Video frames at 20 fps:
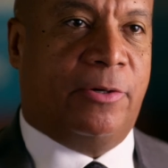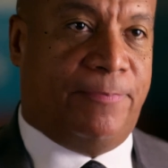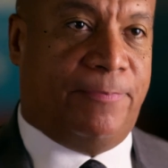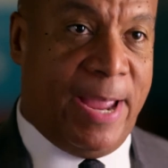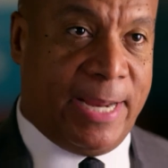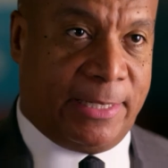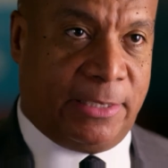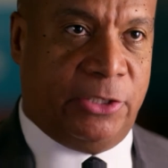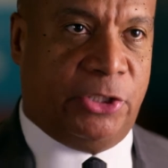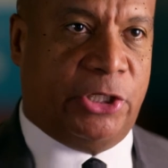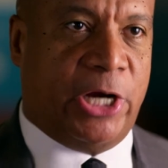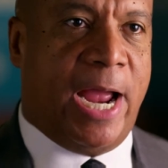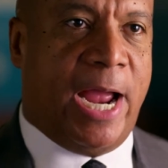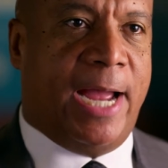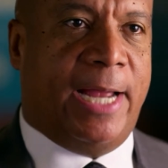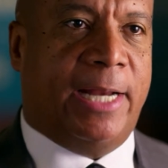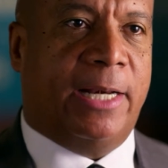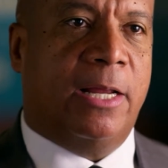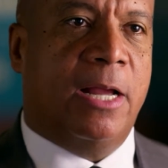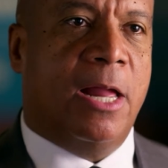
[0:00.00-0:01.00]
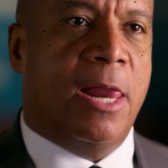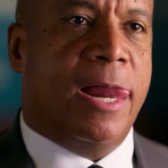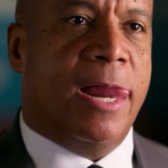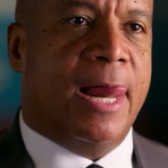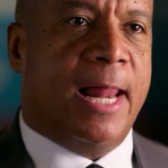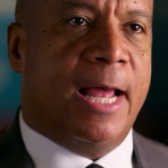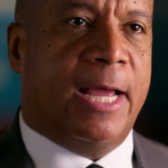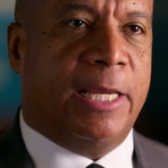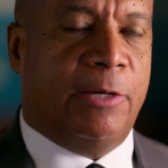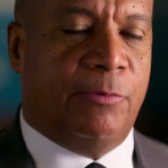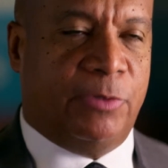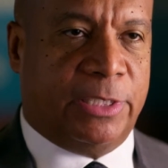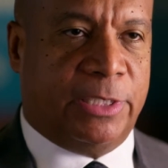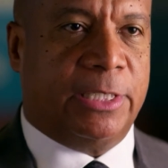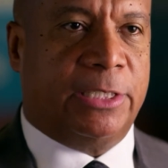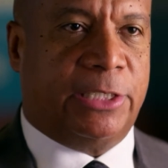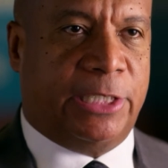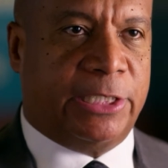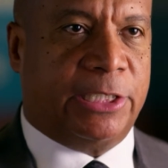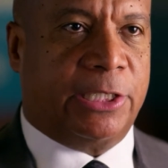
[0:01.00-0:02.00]
Back to John, he was an
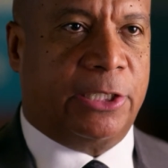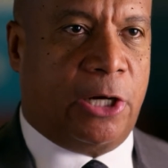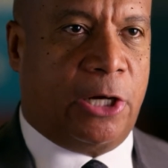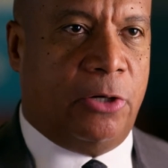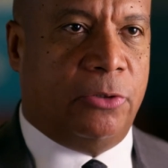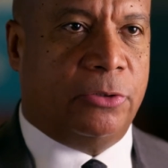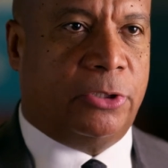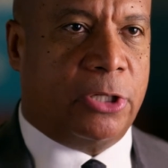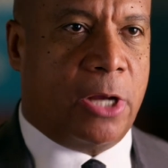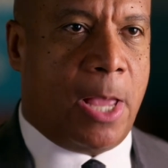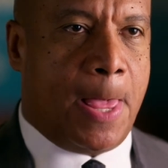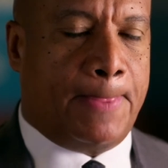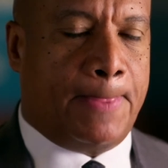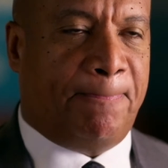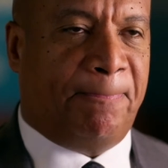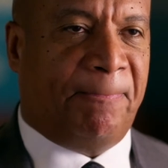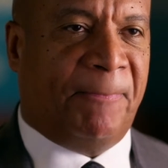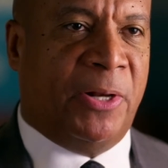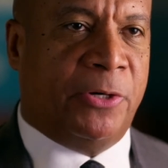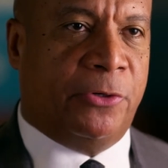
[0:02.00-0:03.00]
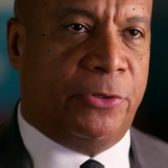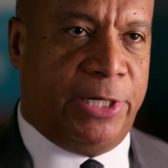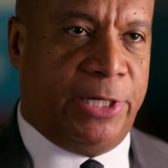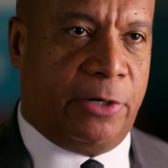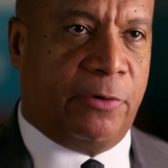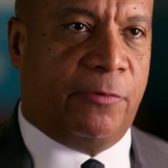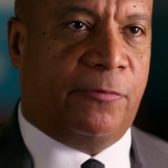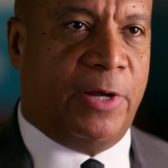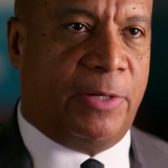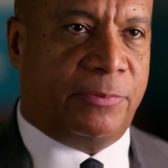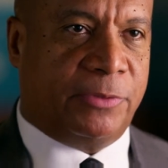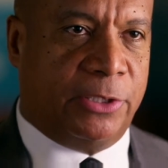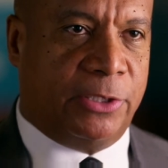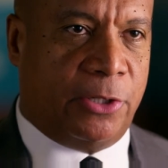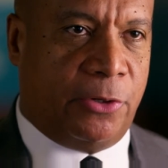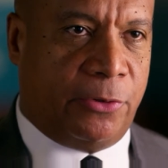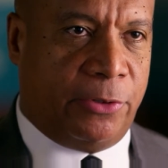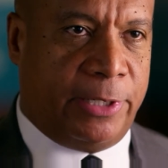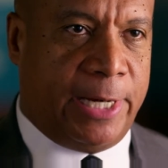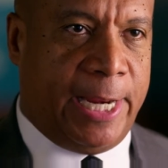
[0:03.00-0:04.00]
assistant coach under Digger Phelps at
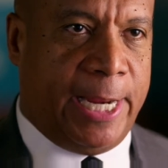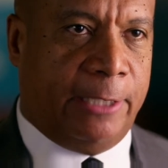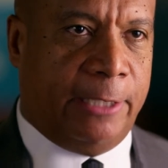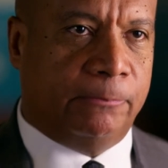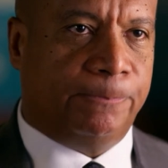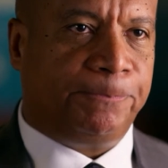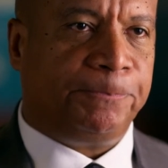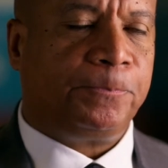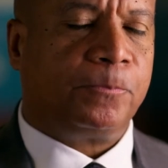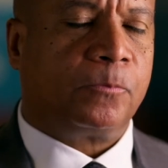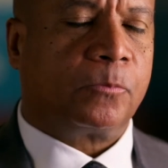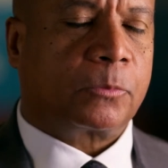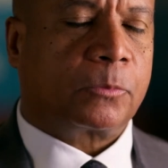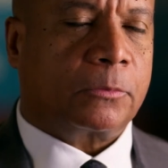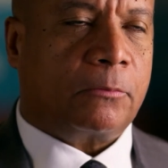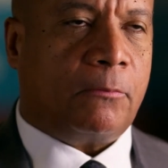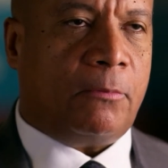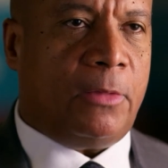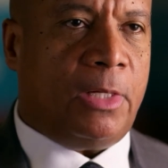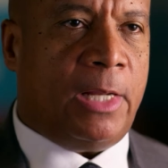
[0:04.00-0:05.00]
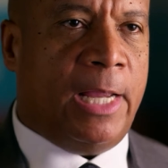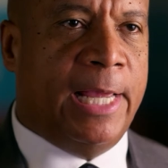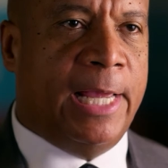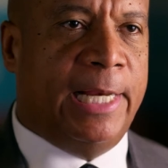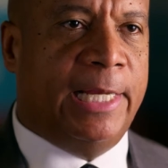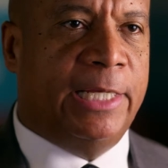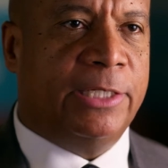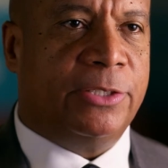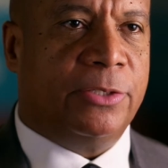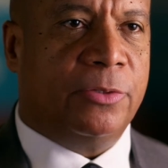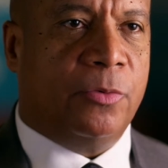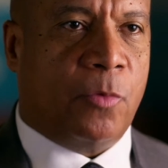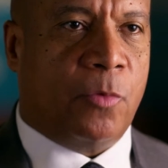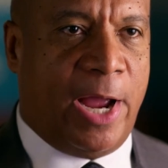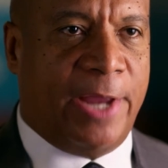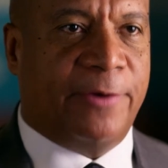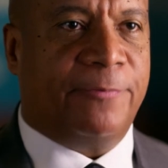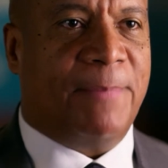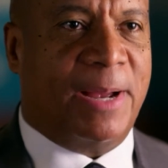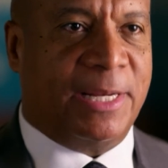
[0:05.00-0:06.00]
Notre Dame, and his
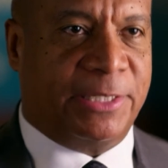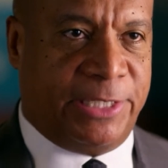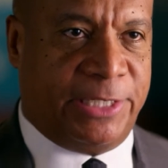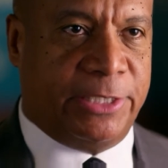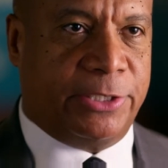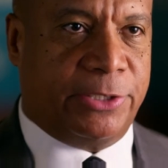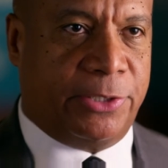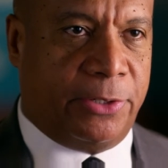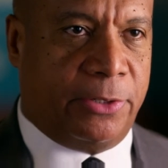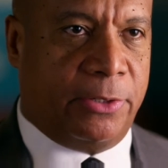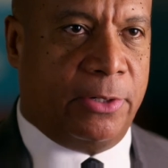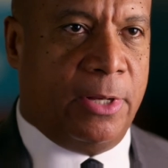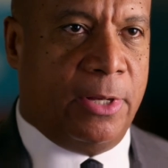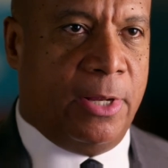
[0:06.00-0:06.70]
wife, my sister,